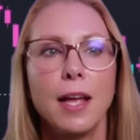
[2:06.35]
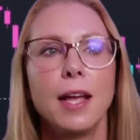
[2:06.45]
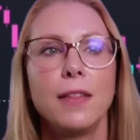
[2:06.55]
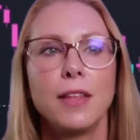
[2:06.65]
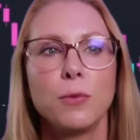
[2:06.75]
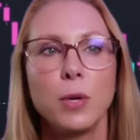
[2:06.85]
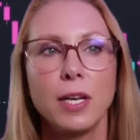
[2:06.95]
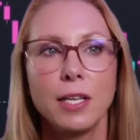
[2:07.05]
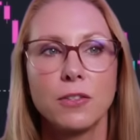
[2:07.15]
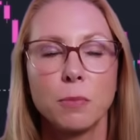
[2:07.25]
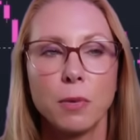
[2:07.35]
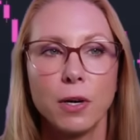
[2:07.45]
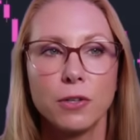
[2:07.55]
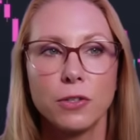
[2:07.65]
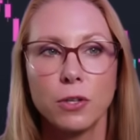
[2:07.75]
and then we need some
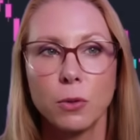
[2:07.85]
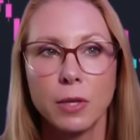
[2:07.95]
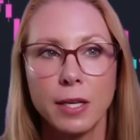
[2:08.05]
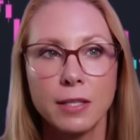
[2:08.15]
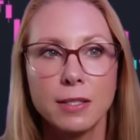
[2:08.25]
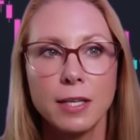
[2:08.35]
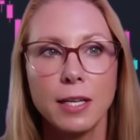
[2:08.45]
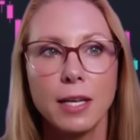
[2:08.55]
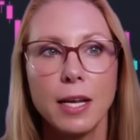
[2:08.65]
bars that go against it,